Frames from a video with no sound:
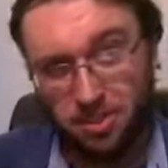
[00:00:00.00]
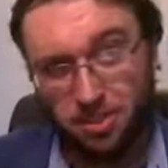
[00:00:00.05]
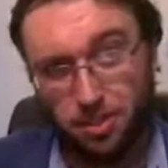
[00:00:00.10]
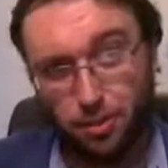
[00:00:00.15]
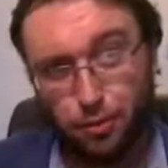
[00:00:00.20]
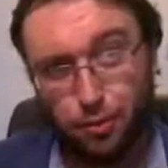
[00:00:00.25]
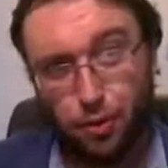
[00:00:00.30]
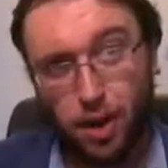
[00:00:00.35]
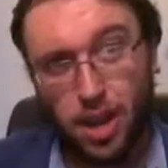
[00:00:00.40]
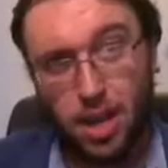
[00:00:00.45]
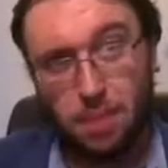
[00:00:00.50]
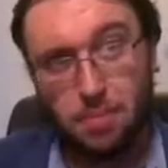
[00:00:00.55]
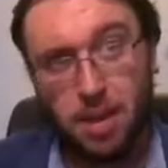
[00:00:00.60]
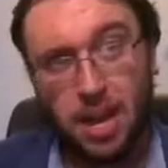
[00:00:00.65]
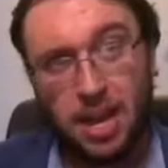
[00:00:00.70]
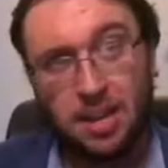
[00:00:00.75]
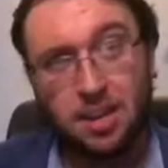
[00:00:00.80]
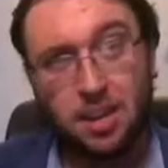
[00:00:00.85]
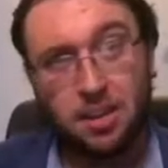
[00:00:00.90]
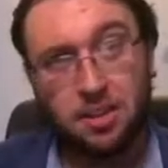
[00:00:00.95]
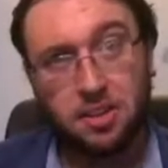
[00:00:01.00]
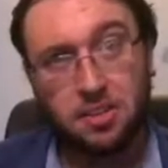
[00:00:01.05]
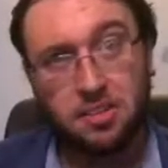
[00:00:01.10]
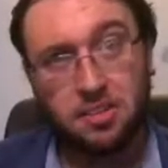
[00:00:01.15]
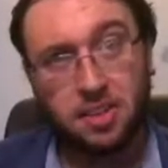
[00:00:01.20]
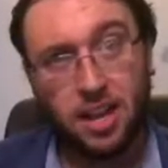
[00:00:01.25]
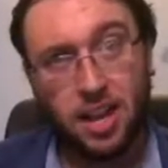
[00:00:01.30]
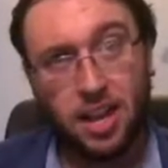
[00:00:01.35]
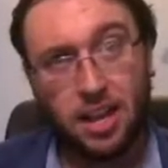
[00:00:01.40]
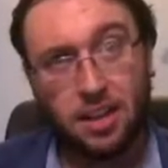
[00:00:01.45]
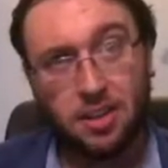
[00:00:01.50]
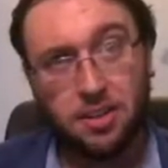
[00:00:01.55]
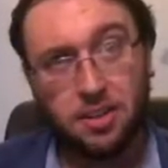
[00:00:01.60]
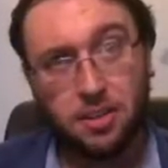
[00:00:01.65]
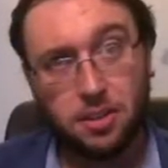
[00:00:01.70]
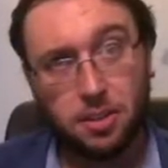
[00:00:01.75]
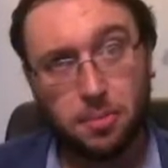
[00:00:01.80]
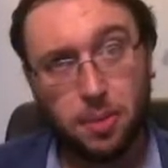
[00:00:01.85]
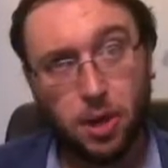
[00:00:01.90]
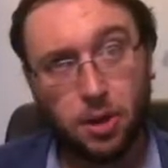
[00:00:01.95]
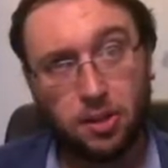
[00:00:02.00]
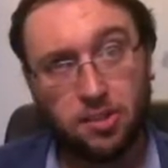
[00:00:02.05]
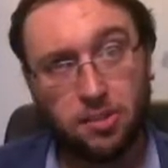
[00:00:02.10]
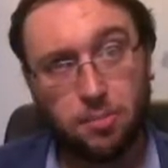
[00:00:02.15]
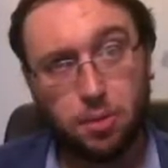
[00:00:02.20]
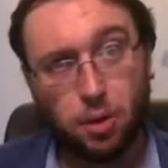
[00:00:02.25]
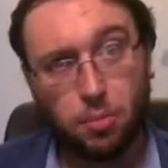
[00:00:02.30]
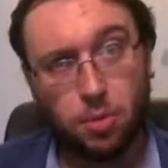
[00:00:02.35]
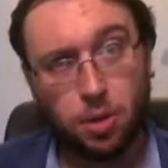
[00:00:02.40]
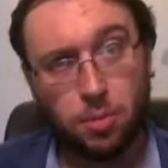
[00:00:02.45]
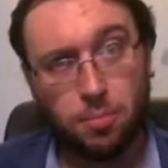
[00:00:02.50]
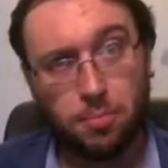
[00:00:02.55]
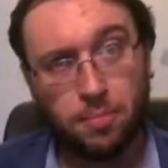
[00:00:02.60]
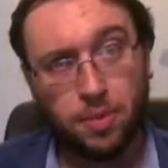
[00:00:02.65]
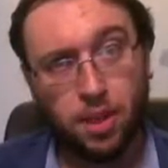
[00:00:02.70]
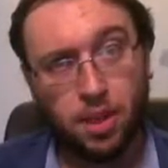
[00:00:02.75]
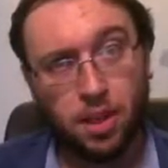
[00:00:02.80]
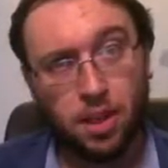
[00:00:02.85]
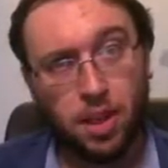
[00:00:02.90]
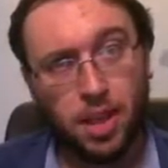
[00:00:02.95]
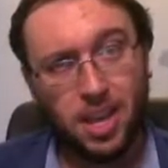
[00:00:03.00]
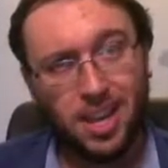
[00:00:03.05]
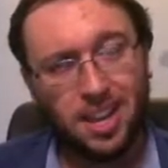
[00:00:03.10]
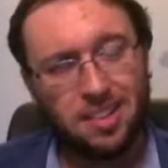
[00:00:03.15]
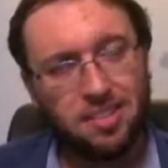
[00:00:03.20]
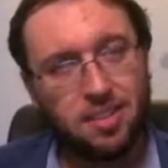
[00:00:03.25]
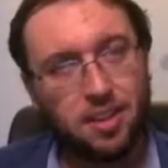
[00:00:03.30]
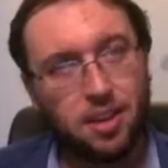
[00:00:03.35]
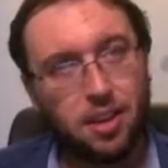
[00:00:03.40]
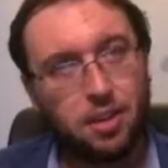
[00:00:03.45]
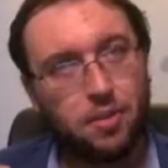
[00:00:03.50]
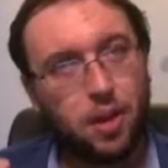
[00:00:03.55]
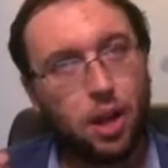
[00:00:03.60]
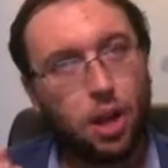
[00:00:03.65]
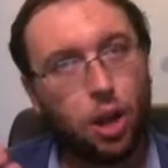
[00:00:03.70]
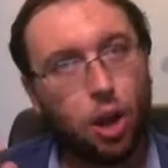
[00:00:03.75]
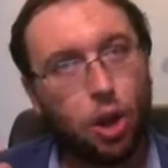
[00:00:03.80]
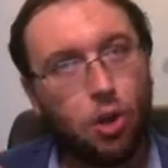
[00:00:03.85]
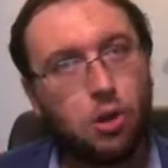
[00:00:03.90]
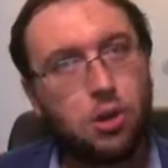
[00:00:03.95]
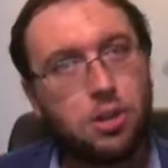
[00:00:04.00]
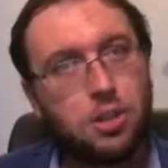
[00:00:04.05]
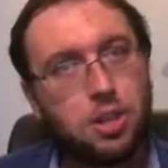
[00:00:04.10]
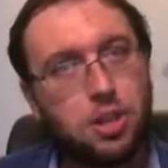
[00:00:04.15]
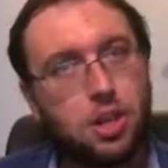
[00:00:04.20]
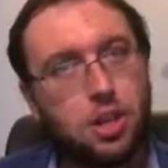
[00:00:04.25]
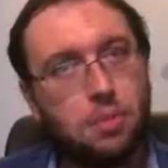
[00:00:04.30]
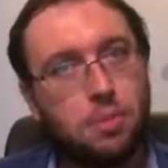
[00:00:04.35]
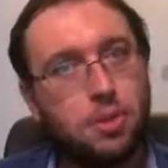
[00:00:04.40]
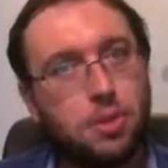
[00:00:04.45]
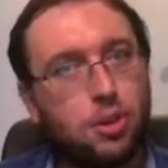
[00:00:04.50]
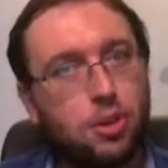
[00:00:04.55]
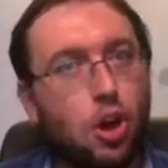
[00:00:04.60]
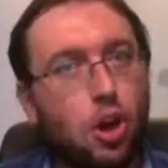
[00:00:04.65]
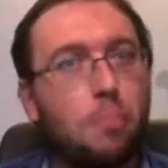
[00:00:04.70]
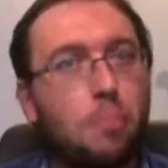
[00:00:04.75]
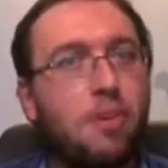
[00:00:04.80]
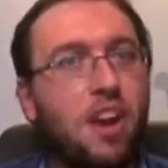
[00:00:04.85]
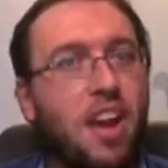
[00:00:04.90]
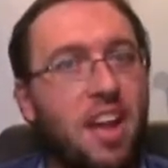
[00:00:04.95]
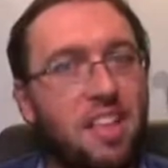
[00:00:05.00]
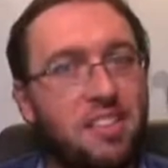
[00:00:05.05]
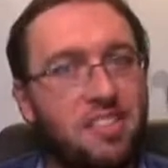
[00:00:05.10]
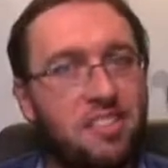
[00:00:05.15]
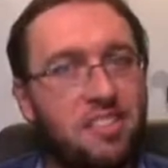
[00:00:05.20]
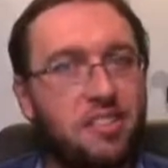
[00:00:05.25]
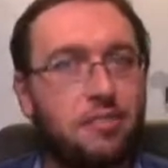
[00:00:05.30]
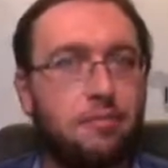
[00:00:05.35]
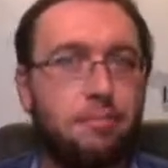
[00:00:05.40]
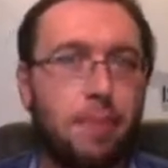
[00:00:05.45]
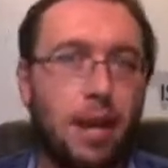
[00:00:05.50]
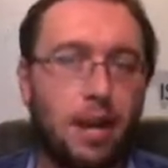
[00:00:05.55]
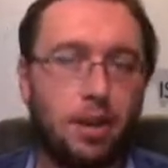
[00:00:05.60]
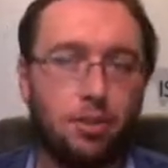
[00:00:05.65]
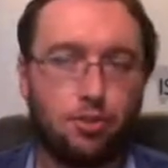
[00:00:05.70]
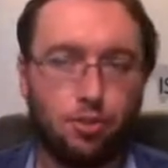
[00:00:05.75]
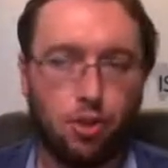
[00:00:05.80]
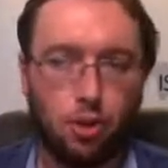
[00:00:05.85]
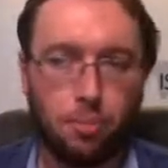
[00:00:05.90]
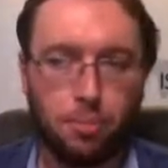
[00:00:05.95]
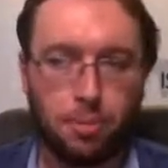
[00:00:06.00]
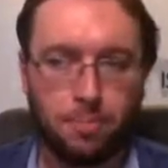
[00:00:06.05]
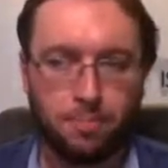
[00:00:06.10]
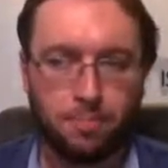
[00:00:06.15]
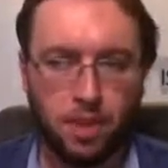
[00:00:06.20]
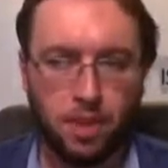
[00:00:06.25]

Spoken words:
to frame and understand the piracy problem against a kind of a long-term and comprehensive backdrop.